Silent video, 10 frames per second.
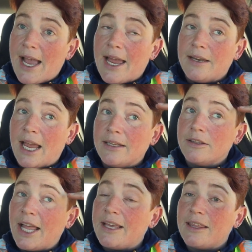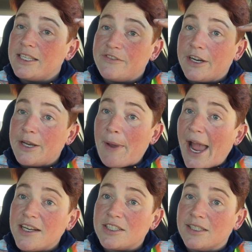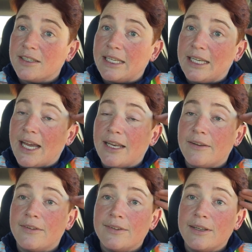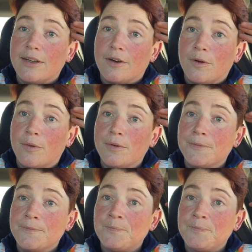And like things very passionately. And, you know,